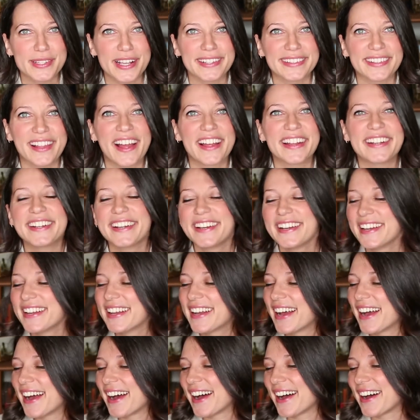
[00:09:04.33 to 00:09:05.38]
online.
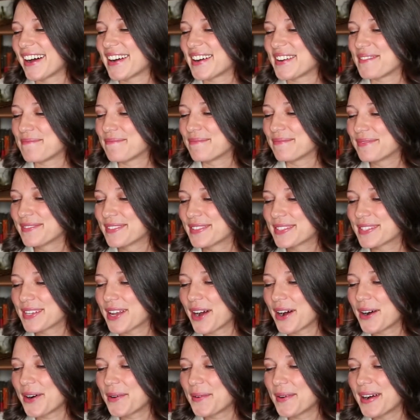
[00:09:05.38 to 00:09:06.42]

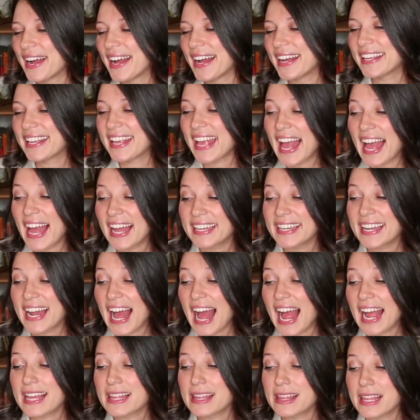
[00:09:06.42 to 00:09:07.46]
So again,
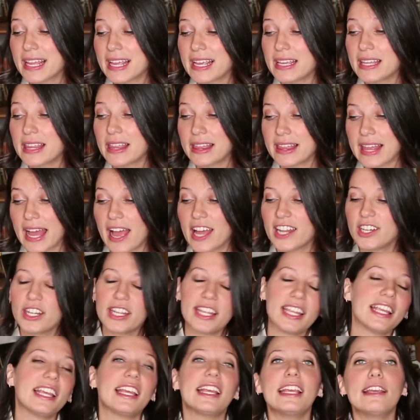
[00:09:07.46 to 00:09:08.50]
I think that
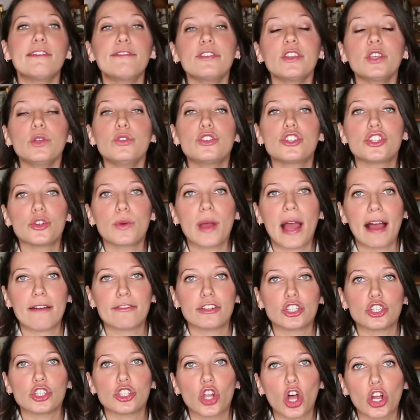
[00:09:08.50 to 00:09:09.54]
if you do have
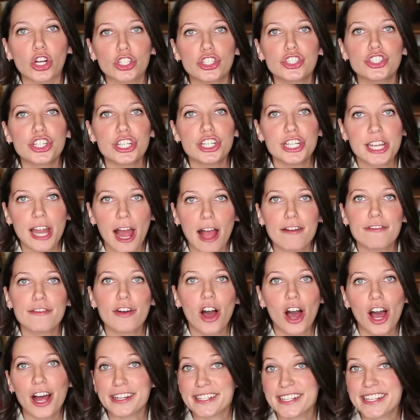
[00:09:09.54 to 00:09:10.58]
a large enough
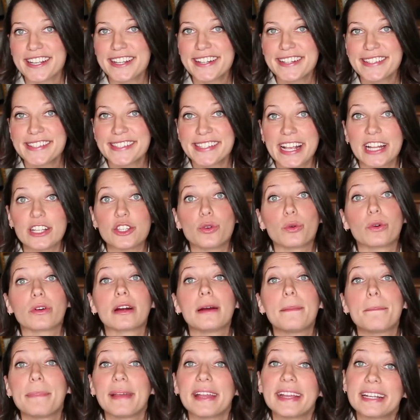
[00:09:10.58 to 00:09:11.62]
audience and you are a
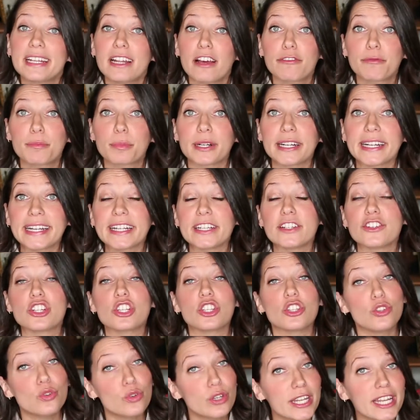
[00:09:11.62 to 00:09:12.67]
big enough brand,
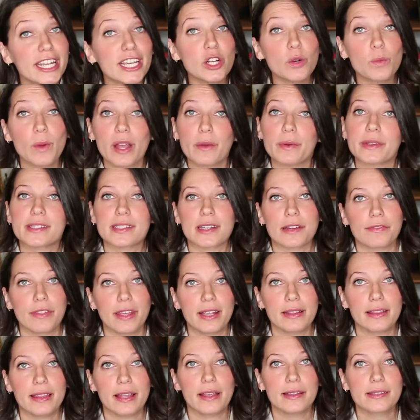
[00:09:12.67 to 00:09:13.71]
you can get away with stuff
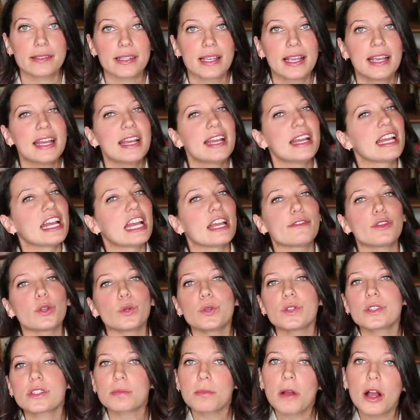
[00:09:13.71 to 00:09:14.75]
like this. If you're
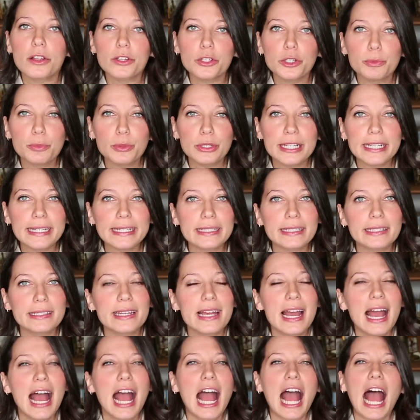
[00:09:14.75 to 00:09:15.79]
a smaller brand,
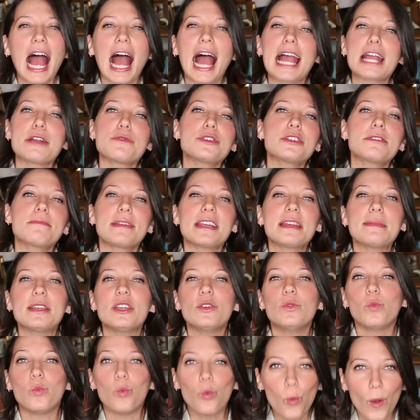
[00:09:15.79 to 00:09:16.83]
I would maybe
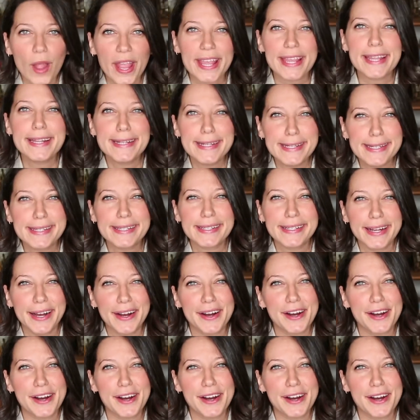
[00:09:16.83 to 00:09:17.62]
wait,